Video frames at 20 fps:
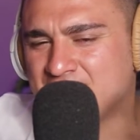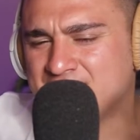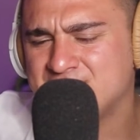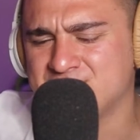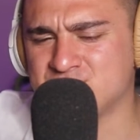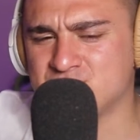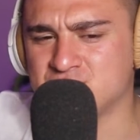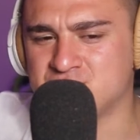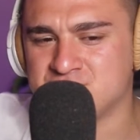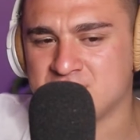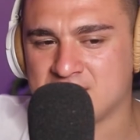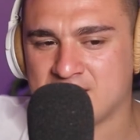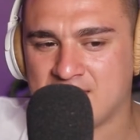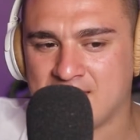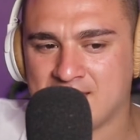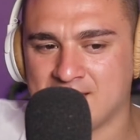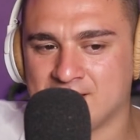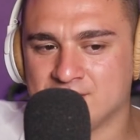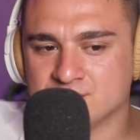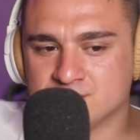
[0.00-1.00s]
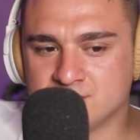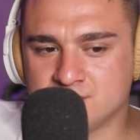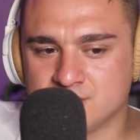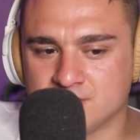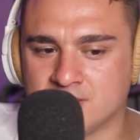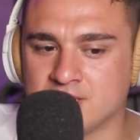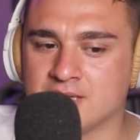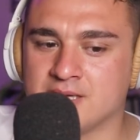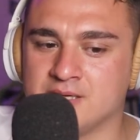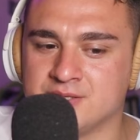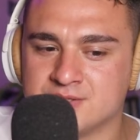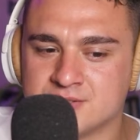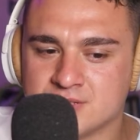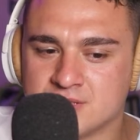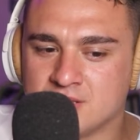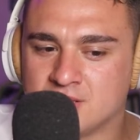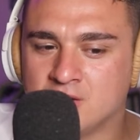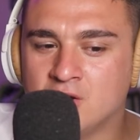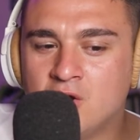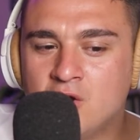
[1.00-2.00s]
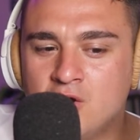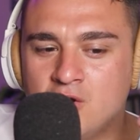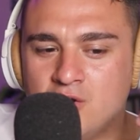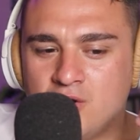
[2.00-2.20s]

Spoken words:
I need to check you out, Lisa.